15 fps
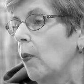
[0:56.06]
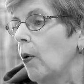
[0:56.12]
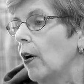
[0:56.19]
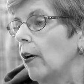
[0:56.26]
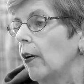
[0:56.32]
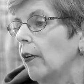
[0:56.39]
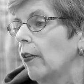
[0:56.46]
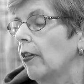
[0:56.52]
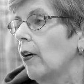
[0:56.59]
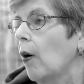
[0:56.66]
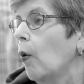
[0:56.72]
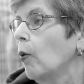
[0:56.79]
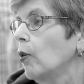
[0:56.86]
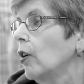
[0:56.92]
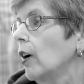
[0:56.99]
where
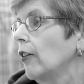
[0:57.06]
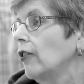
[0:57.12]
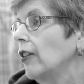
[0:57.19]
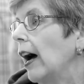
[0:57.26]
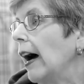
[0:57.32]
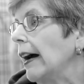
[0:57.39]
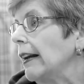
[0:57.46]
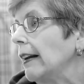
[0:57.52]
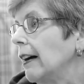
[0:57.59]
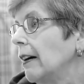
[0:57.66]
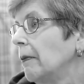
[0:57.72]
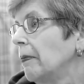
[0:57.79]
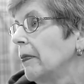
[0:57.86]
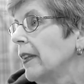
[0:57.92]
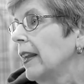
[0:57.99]
the owner has
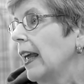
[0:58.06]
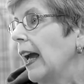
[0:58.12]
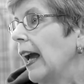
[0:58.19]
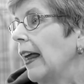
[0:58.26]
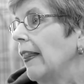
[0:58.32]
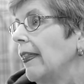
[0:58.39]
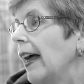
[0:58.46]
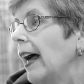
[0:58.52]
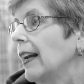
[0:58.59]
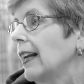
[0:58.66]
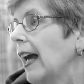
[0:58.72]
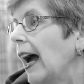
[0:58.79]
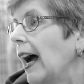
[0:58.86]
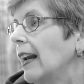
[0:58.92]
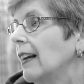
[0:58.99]
died and
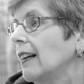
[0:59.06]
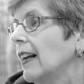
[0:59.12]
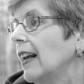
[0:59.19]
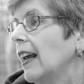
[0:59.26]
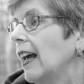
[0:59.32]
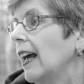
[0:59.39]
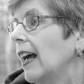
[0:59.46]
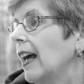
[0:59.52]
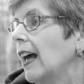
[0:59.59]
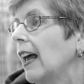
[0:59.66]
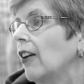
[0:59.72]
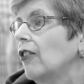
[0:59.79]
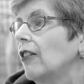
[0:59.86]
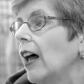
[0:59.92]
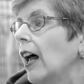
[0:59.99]
that cat
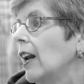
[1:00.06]
has